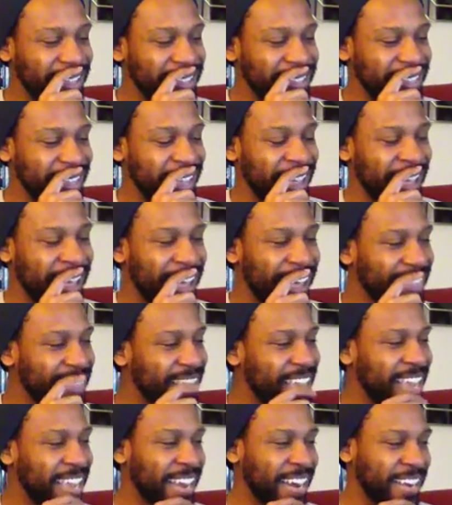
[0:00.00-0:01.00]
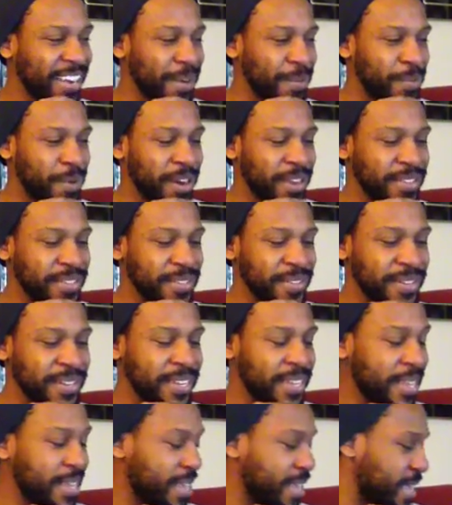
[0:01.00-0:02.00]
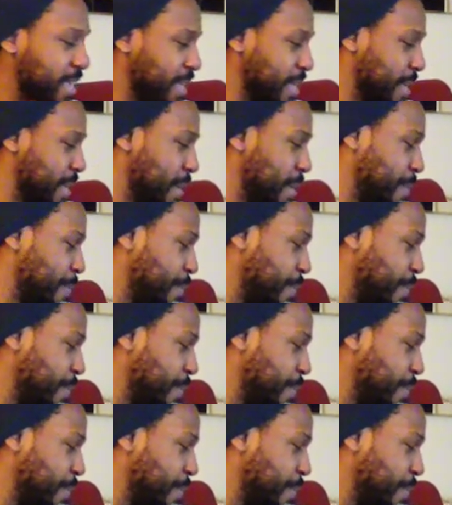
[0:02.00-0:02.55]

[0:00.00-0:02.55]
yeah, I think I got a good price on it.